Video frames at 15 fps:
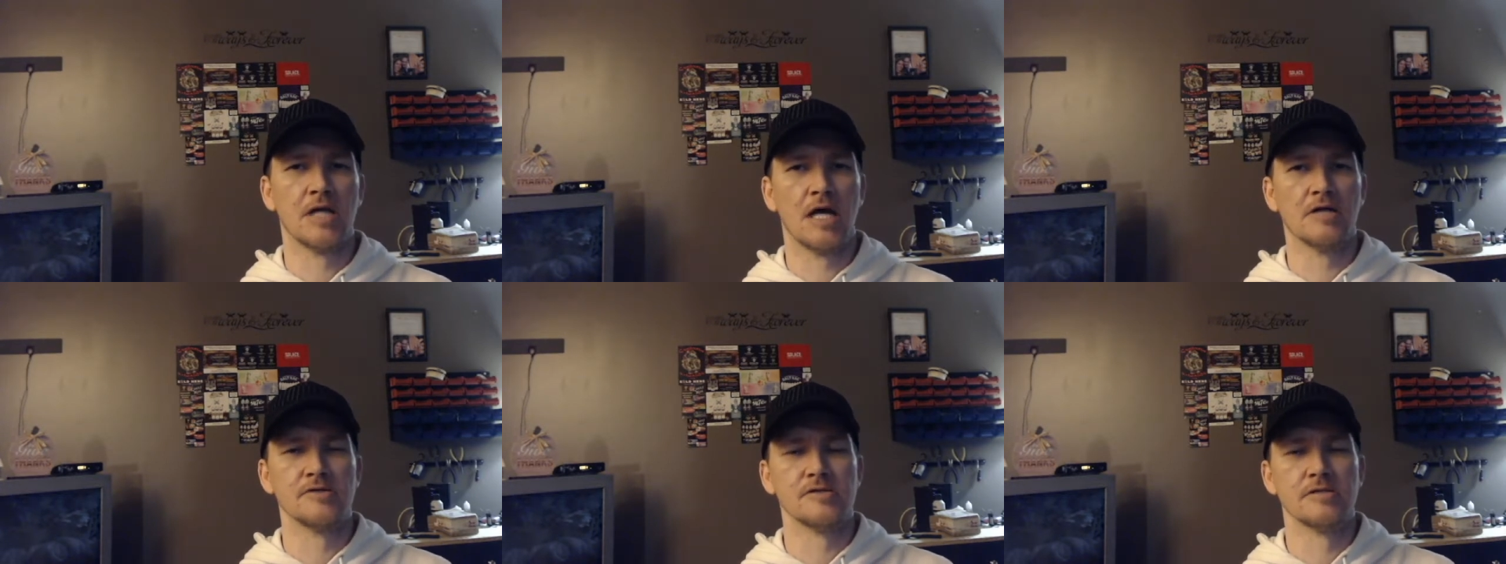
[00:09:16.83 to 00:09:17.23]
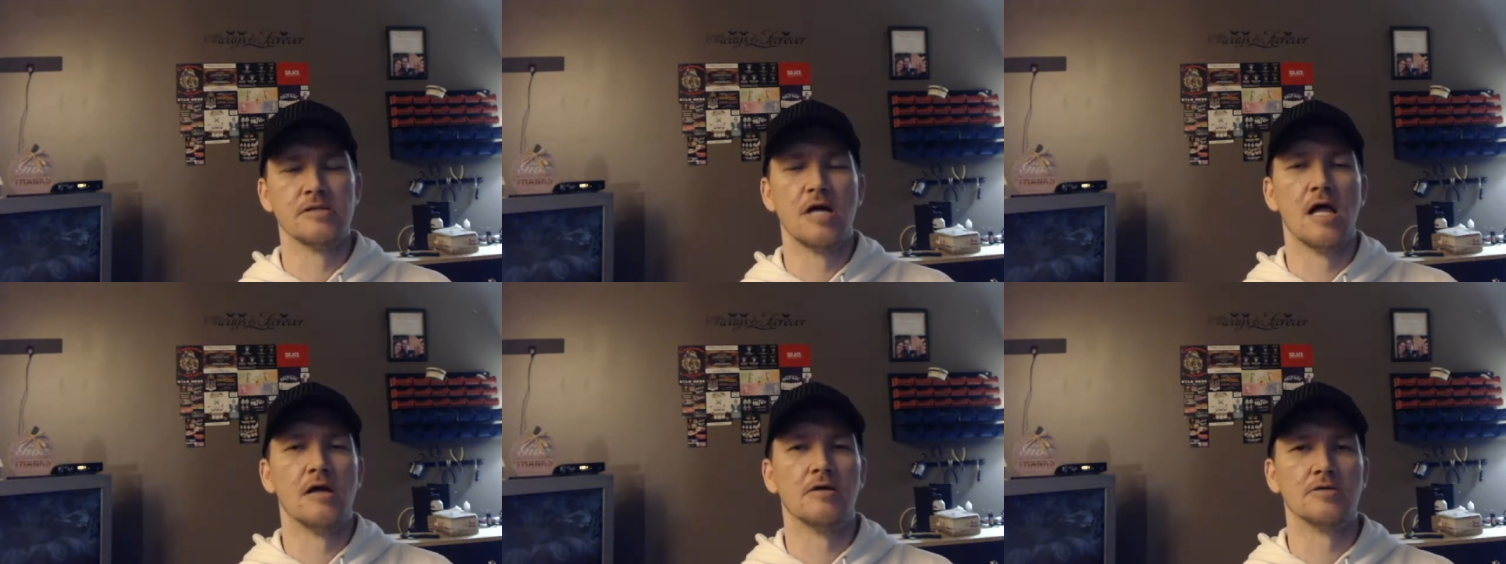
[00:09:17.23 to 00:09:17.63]

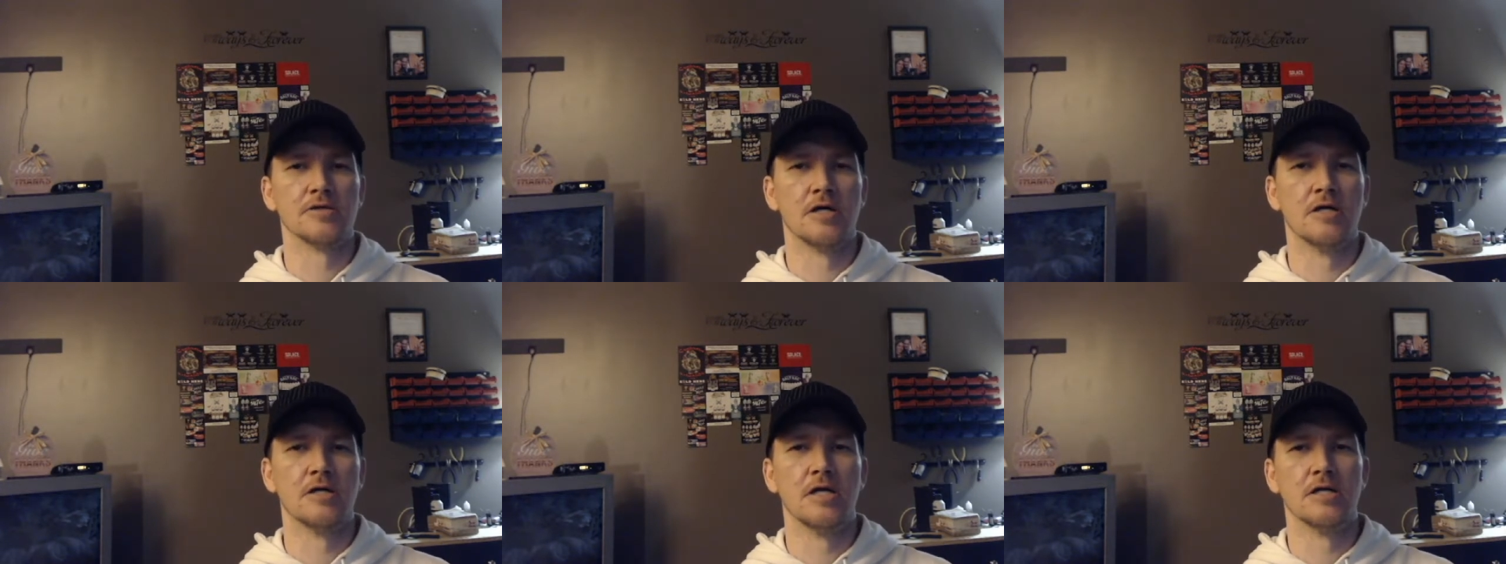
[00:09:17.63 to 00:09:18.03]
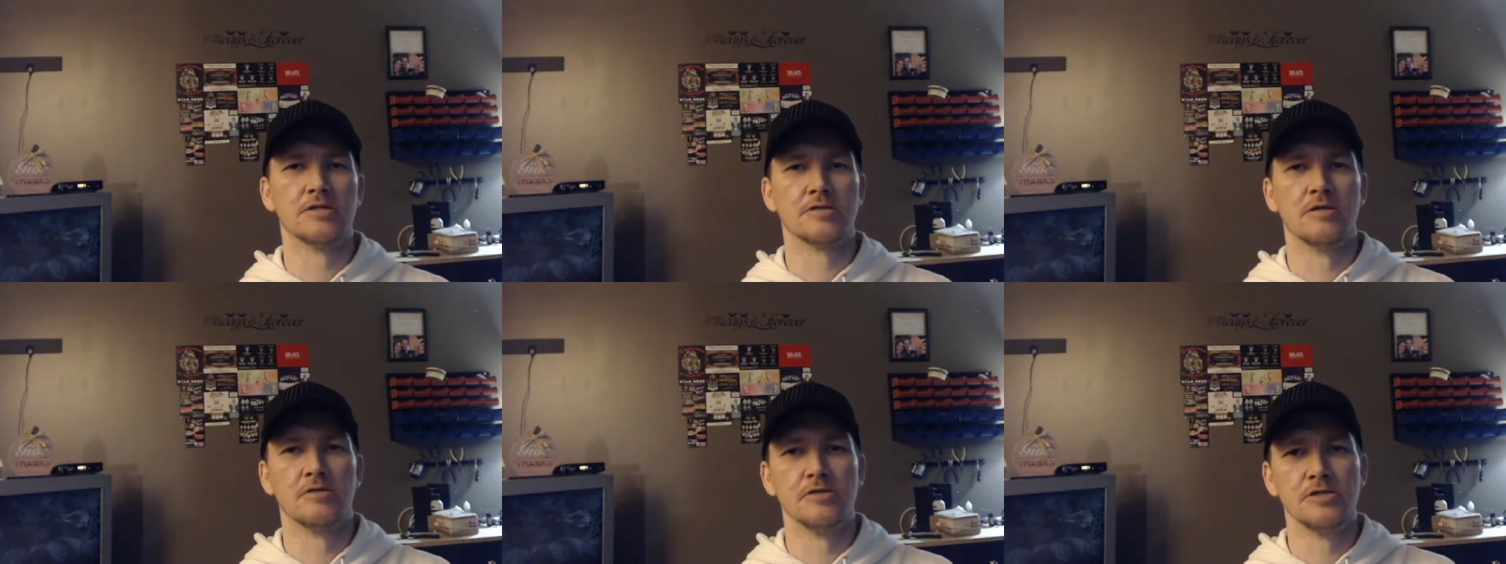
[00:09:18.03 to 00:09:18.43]
thousands of dollars on,
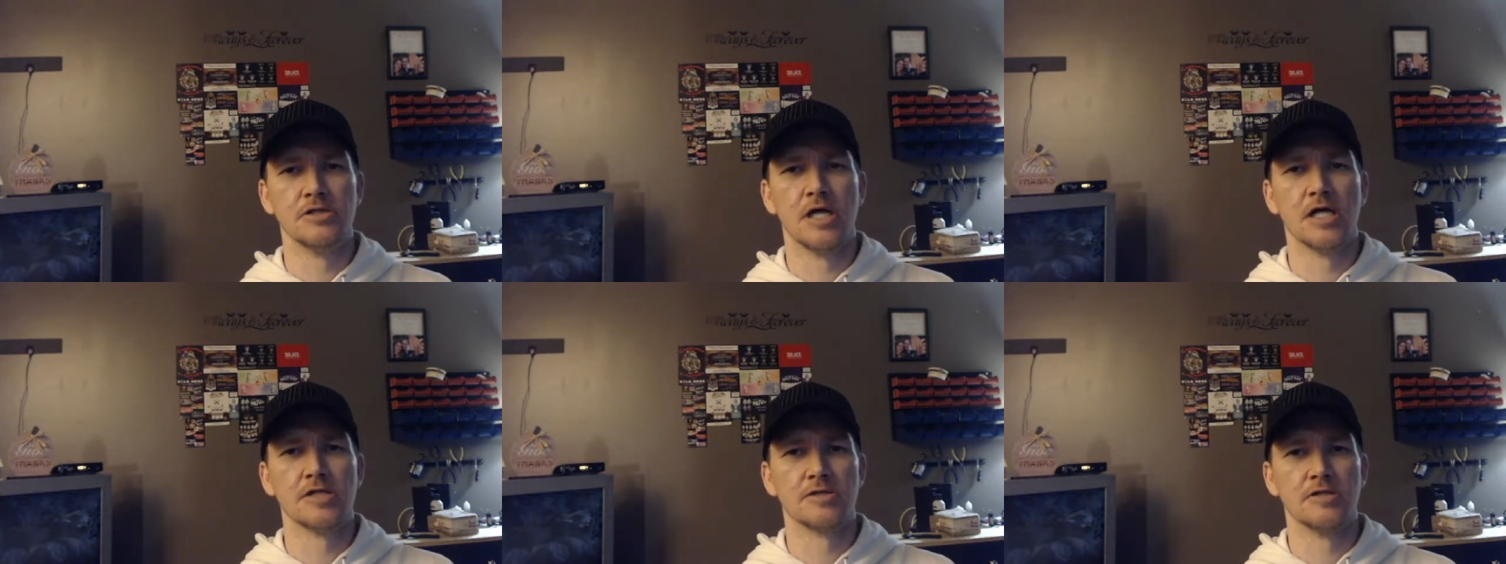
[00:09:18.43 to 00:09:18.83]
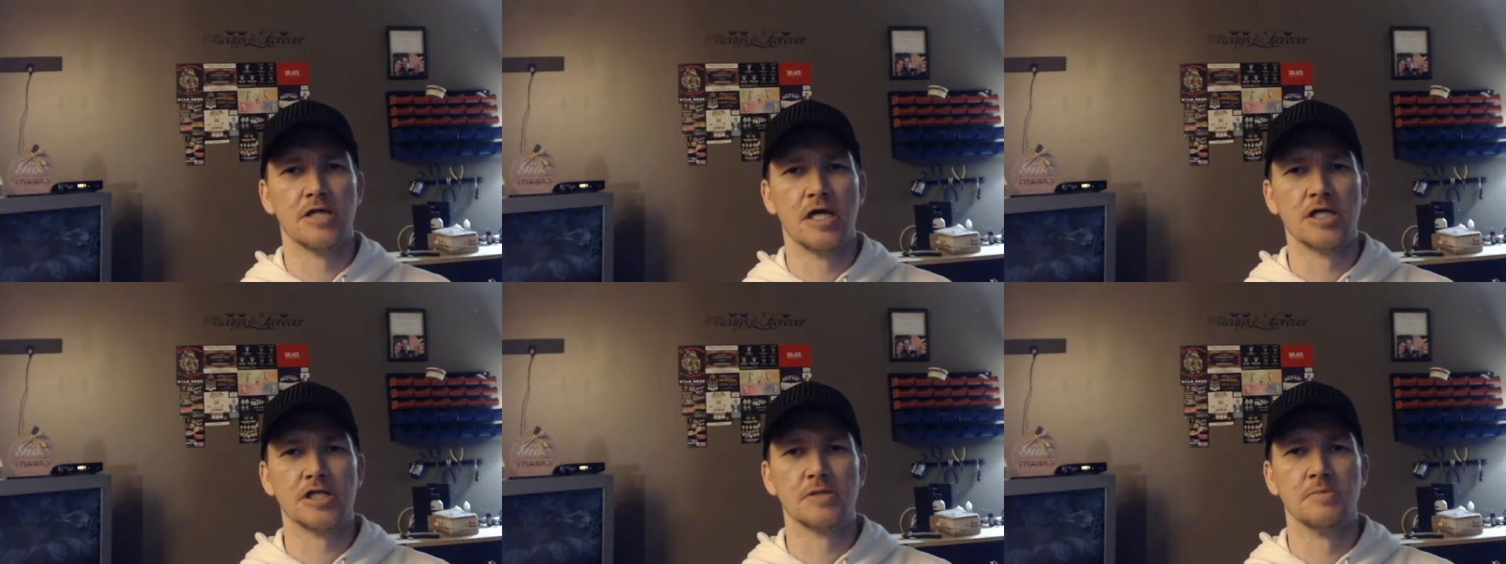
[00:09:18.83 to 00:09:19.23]
as long as you guys
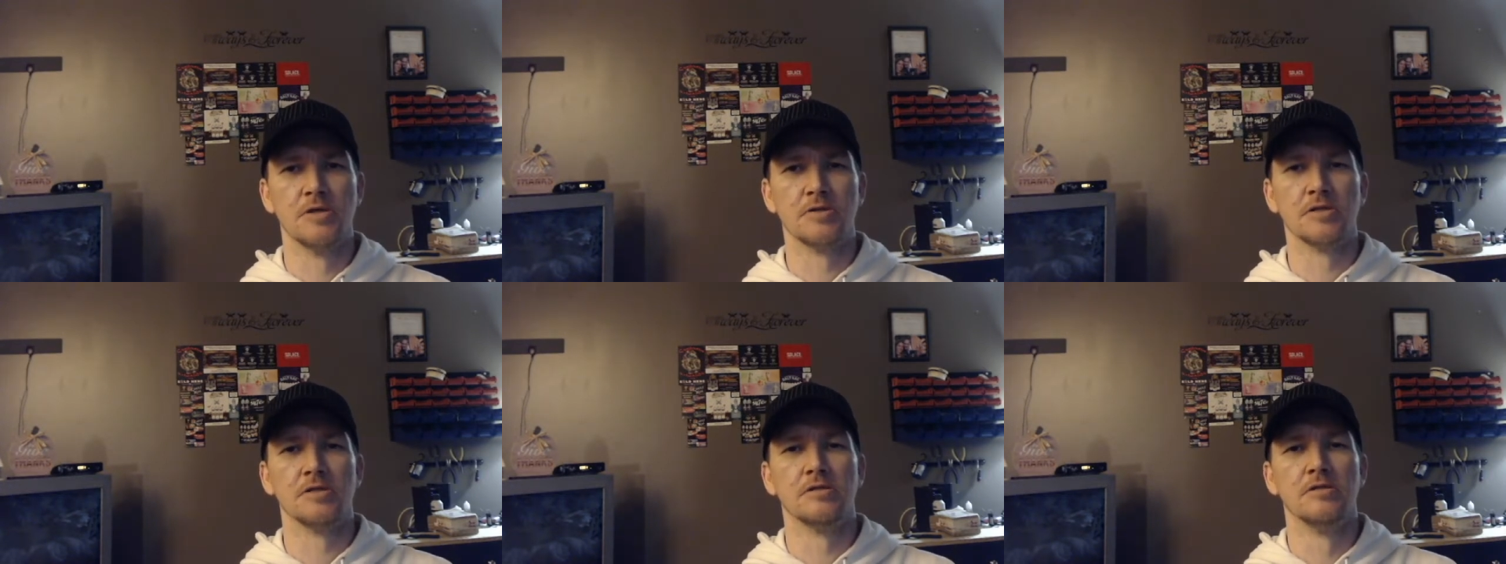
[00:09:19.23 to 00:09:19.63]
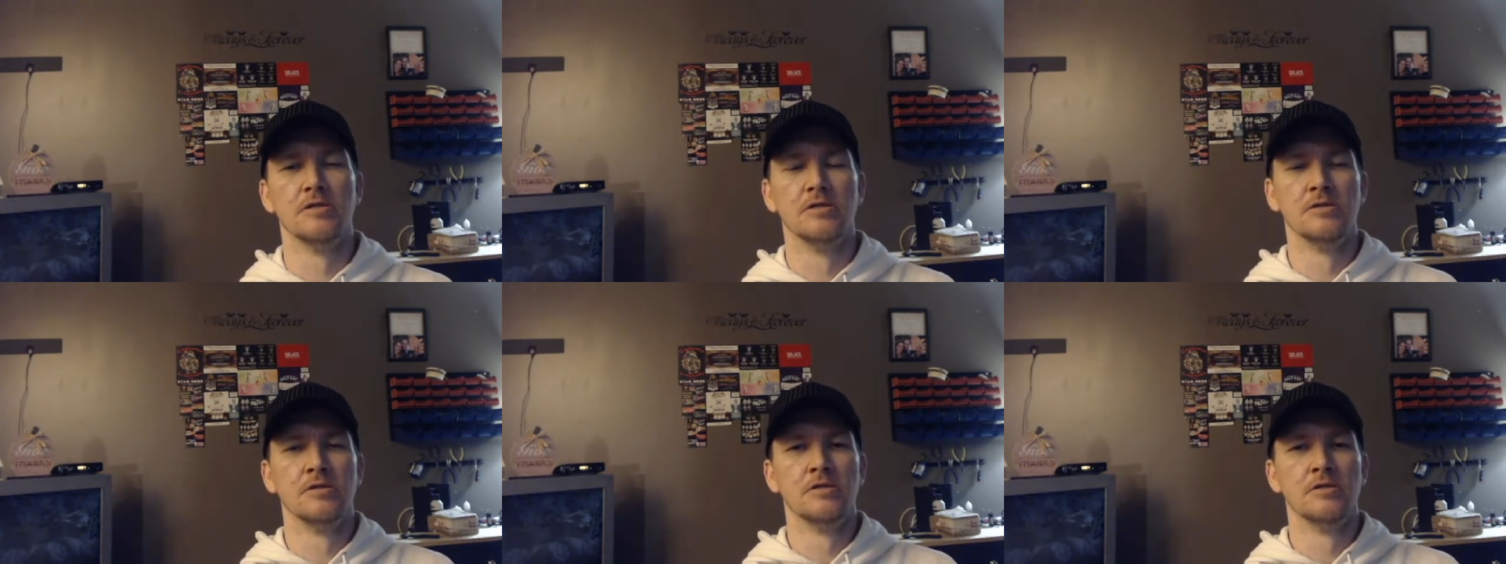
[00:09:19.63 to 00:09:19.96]
are not smoking.